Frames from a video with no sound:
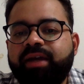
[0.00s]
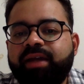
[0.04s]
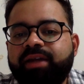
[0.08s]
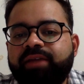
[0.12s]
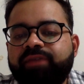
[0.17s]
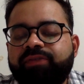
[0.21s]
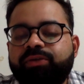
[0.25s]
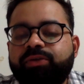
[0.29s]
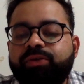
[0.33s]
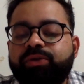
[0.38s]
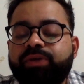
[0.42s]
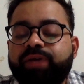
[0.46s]
and
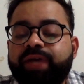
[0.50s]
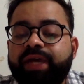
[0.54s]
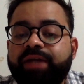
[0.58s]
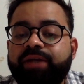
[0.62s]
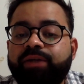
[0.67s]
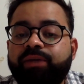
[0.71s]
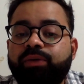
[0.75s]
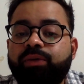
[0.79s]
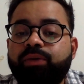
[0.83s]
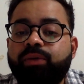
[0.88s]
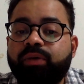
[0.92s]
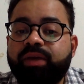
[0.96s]
if you try
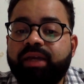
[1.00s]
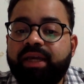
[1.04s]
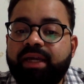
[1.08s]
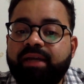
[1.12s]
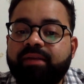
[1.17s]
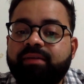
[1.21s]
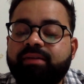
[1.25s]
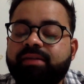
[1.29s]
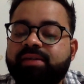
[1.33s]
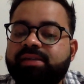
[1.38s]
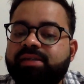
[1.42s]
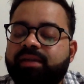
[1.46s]
to
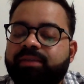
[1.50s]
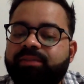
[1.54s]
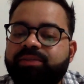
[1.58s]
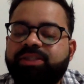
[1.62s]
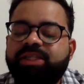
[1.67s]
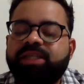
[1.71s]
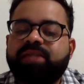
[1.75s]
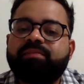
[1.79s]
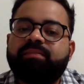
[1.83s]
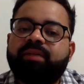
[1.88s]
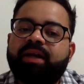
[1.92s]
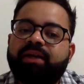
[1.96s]
locate the
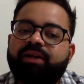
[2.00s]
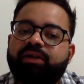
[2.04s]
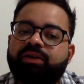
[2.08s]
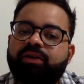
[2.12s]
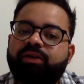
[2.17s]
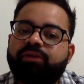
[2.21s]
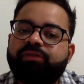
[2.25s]
subject matter